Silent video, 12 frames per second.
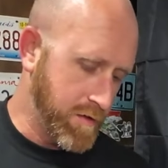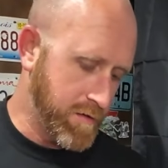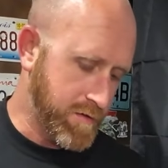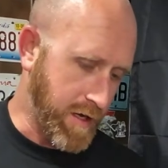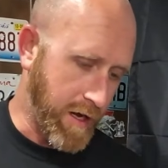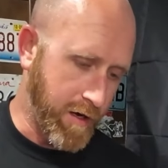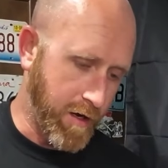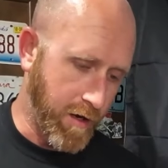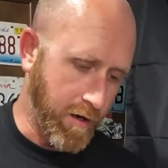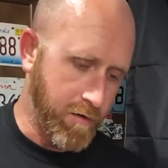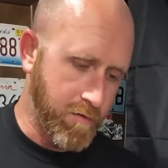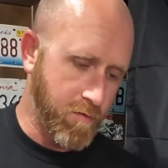It's got
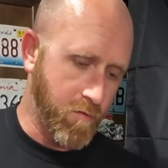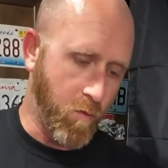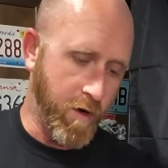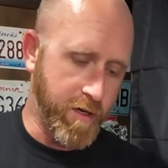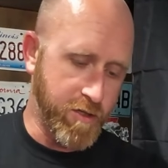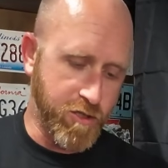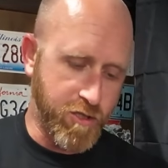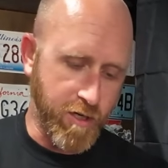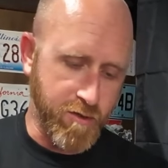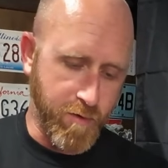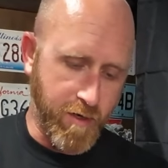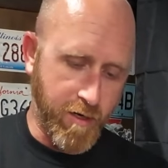a windage
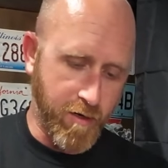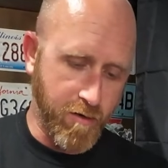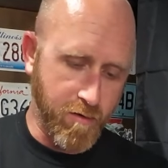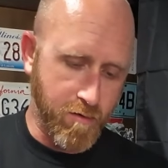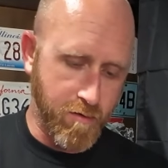adjustment here,